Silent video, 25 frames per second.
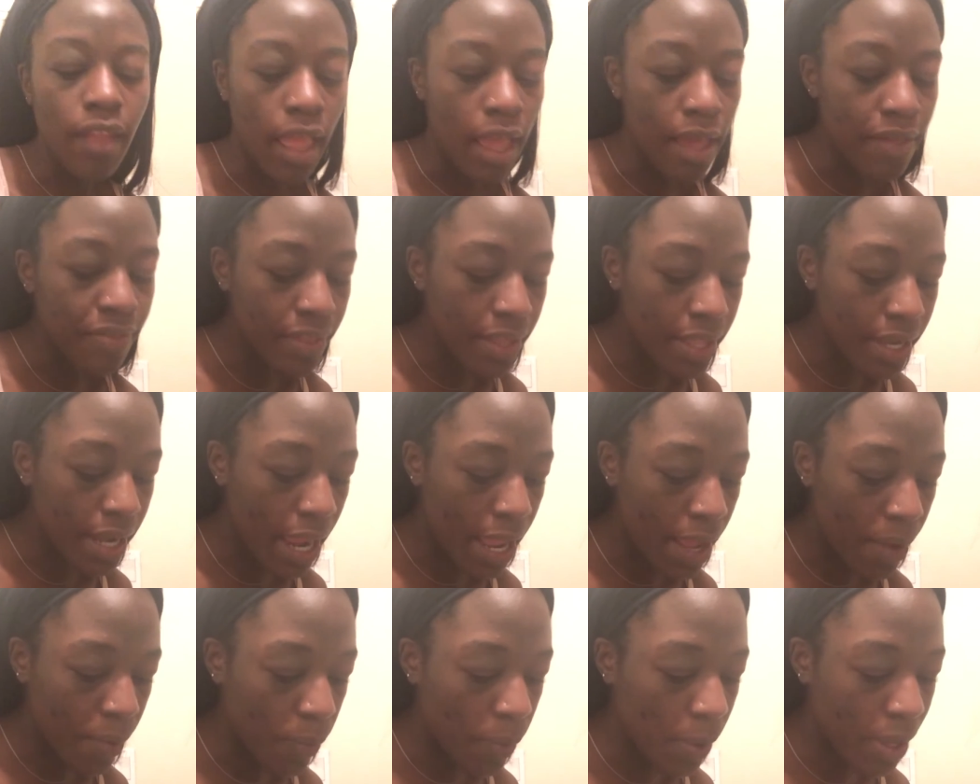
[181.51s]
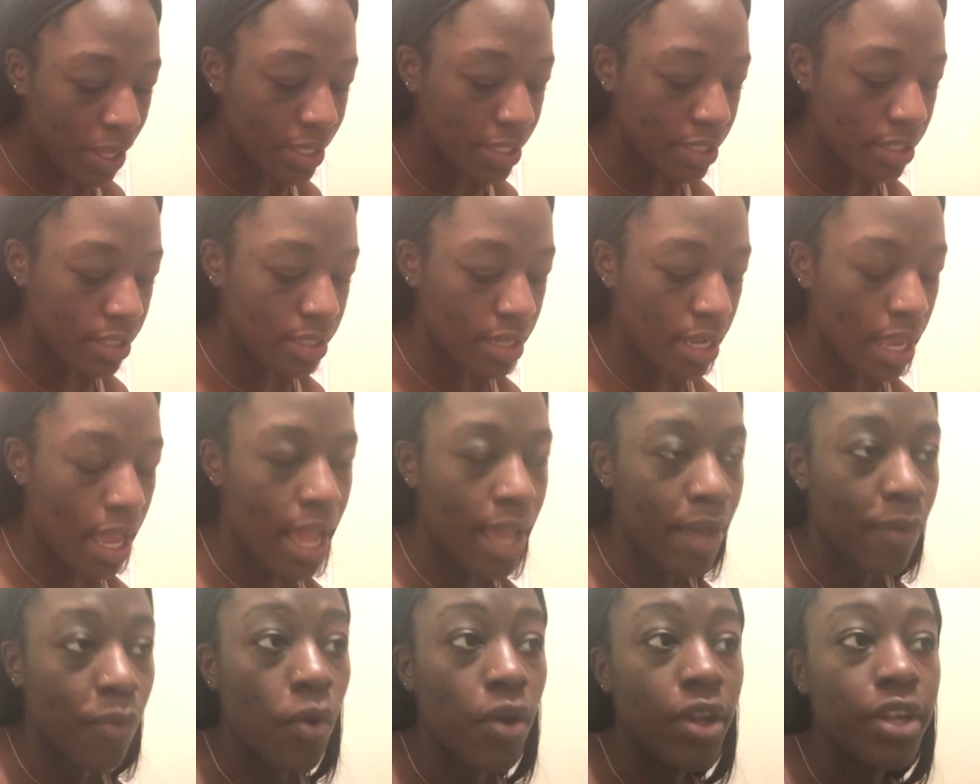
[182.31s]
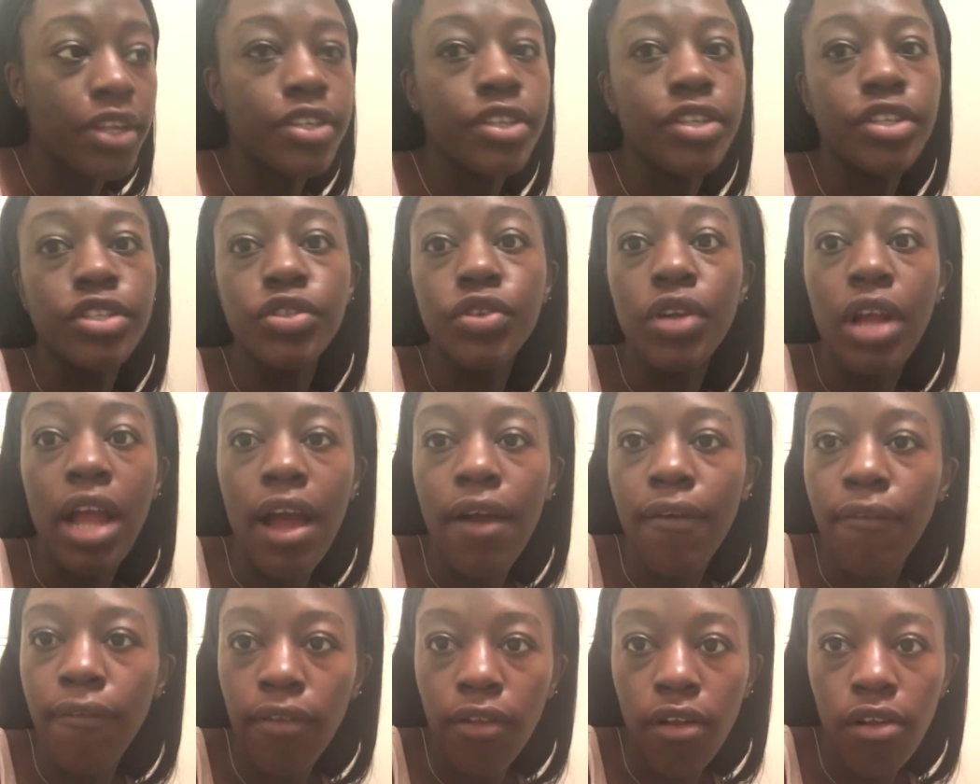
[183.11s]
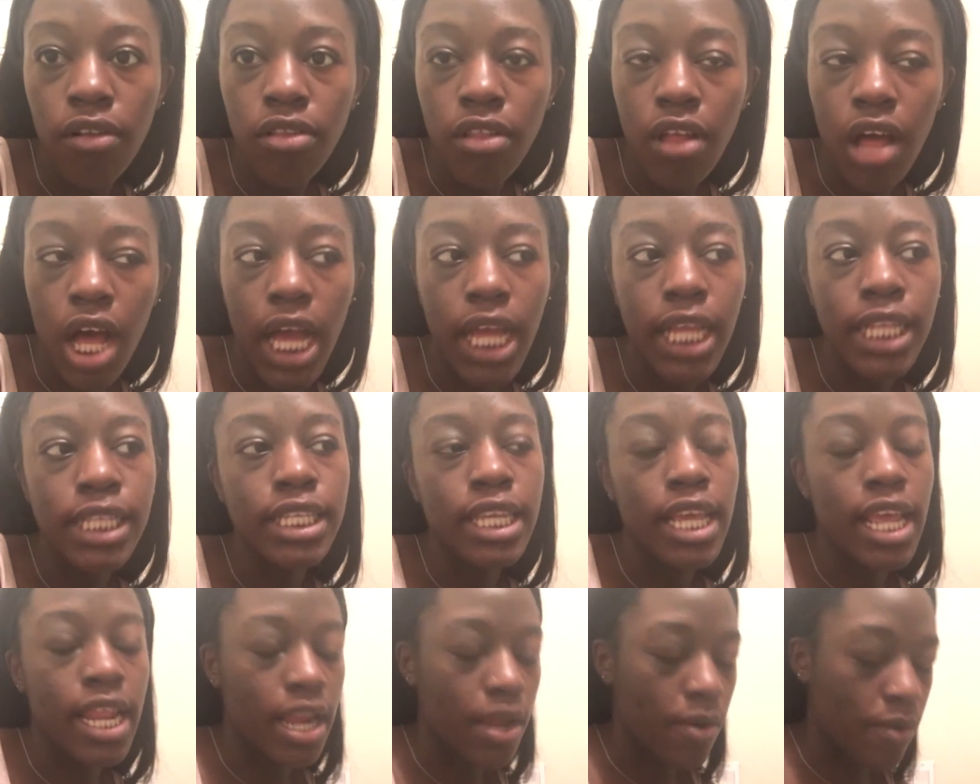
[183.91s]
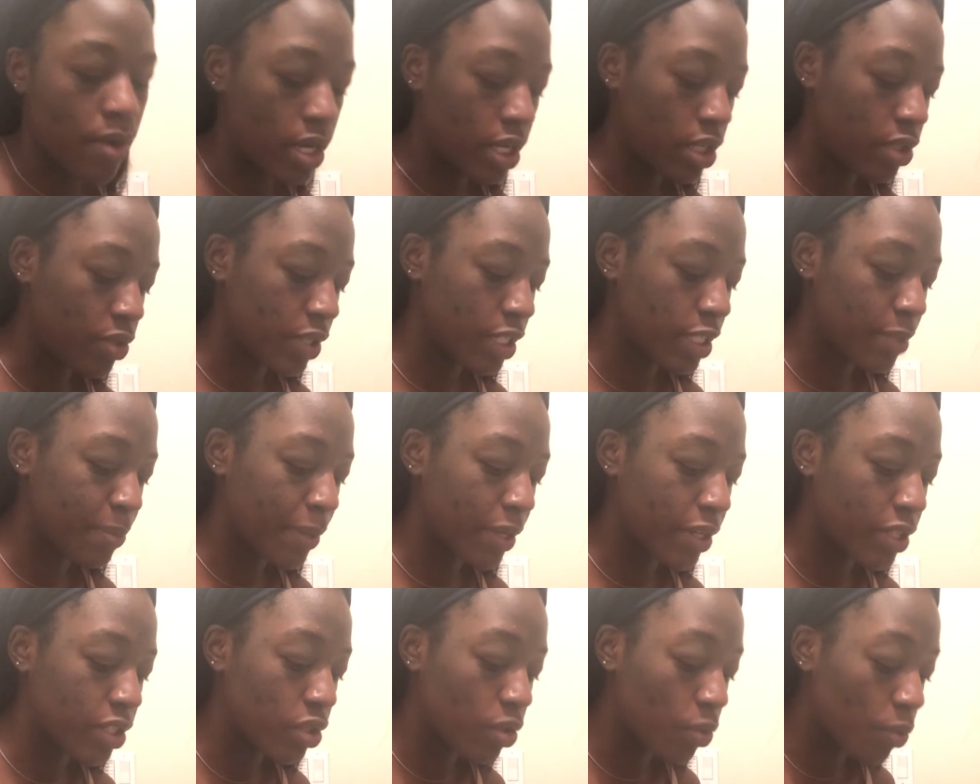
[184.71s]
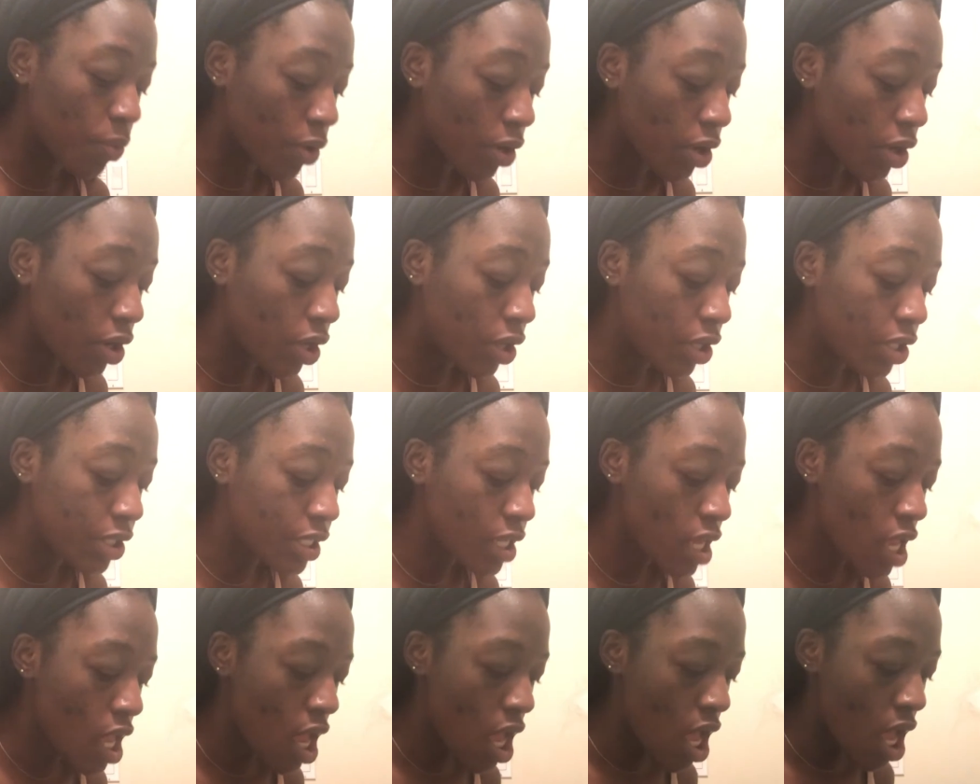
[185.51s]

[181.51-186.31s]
And then I wanted to travel a lot and I wanted to experience the world.